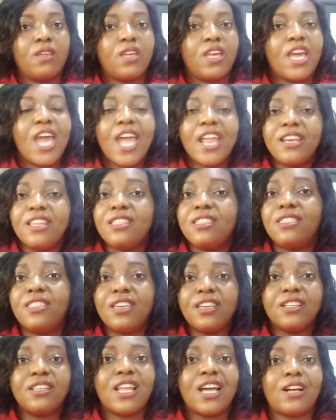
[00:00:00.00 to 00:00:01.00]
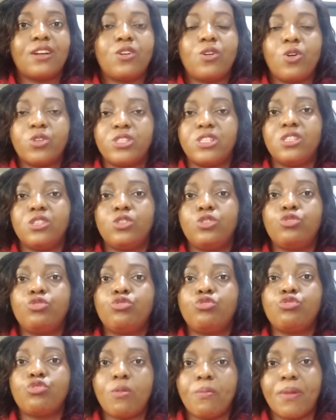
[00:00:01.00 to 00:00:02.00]
anything that causes
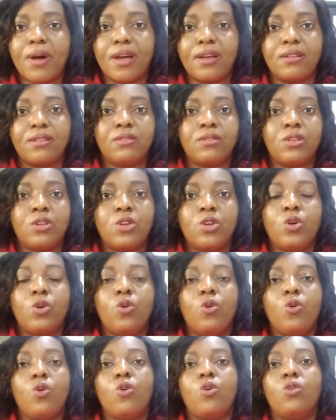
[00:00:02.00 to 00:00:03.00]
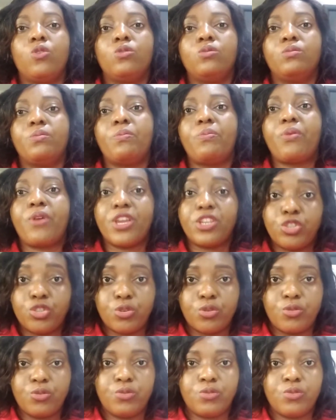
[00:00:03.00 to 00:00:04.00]
trauma or pressure